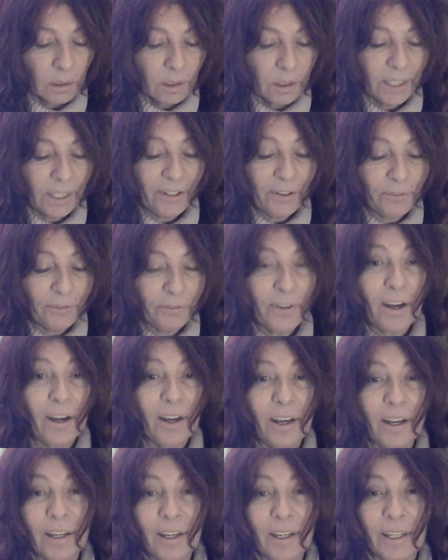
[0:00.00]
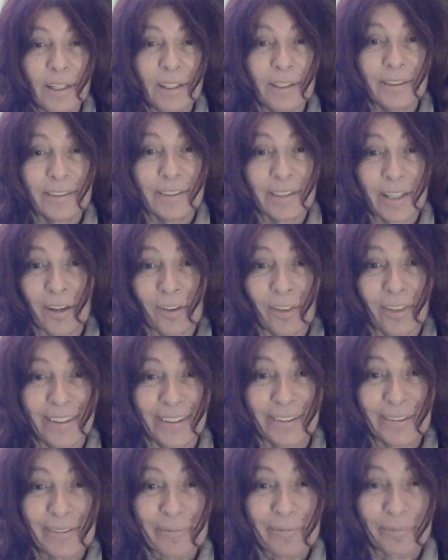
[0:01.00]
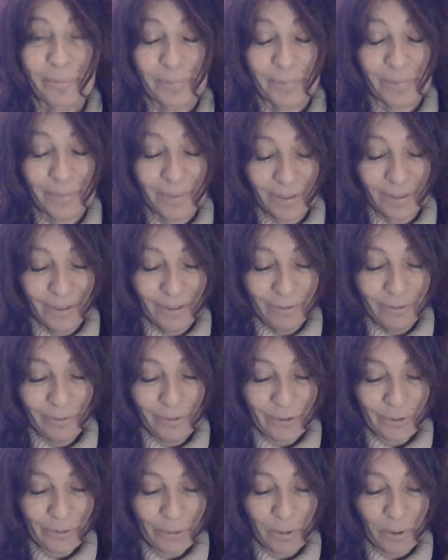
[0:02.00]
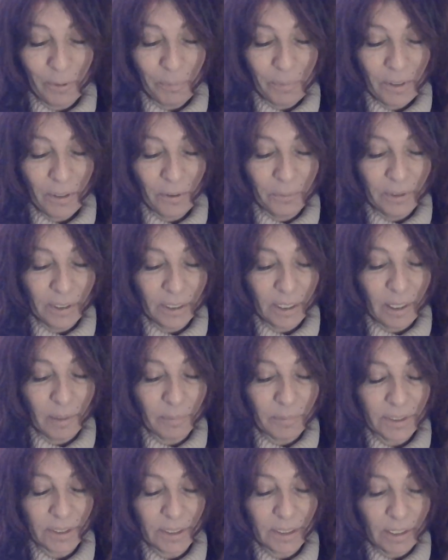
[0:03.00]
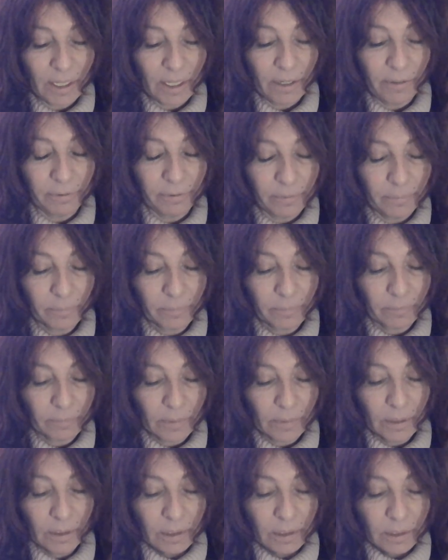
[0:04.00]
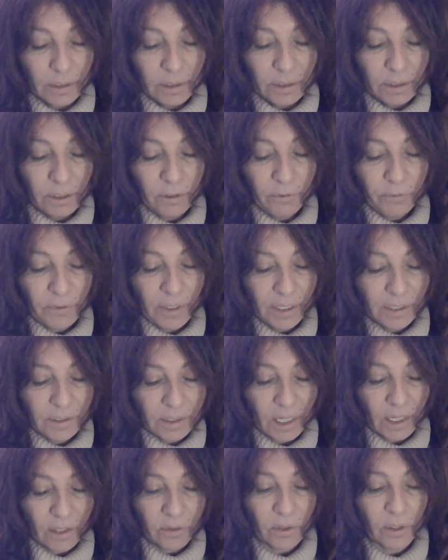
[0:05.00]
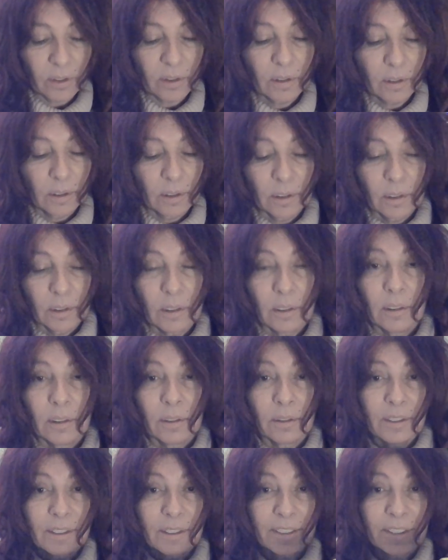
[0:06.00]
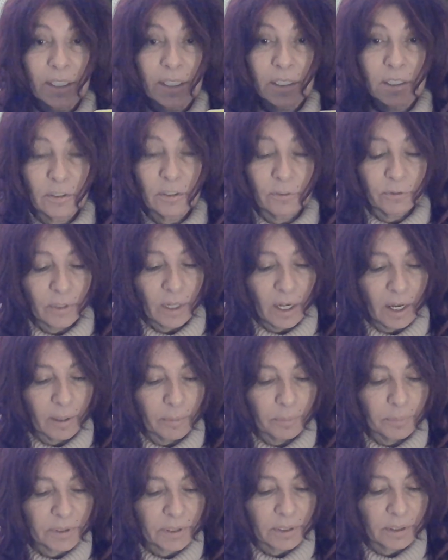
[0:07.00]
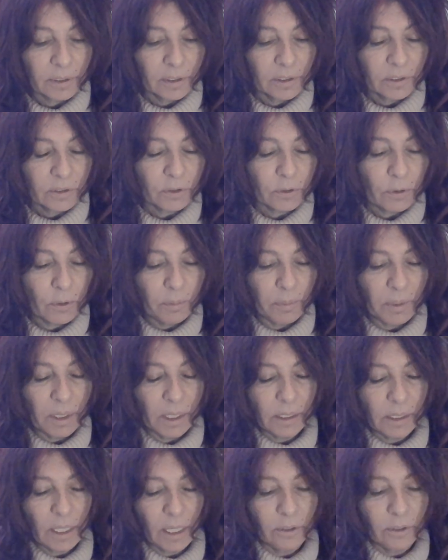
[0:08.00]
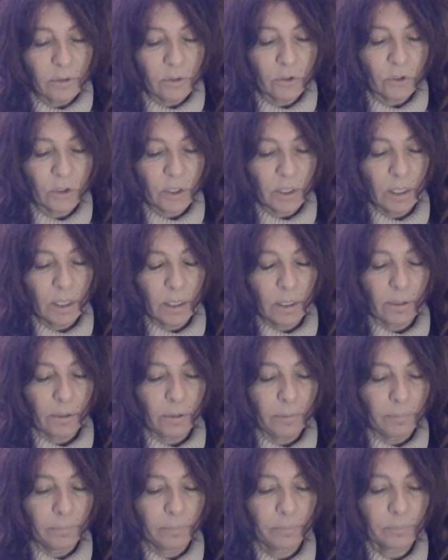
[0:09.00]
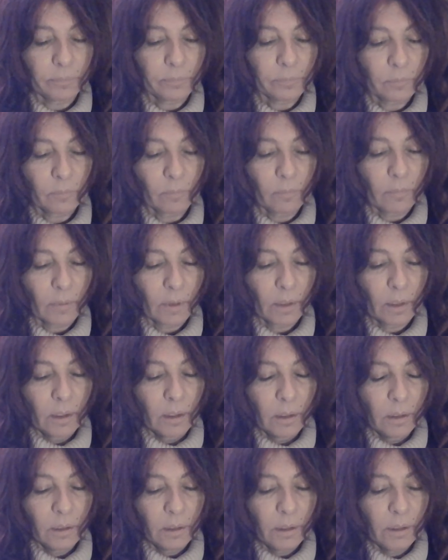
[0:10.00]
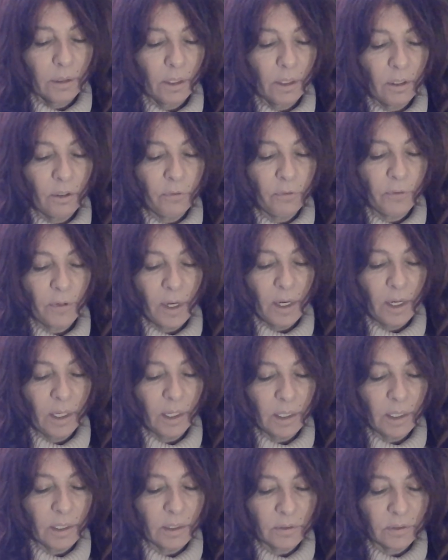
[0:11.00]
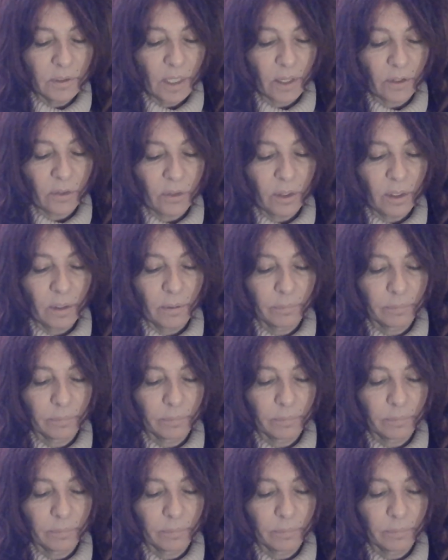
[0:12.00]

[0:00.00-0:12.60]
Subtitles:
Clarify death for Scorpio when it comes to love. Clarify death. The Six of Cups. Soulmate energy here. Clarify death.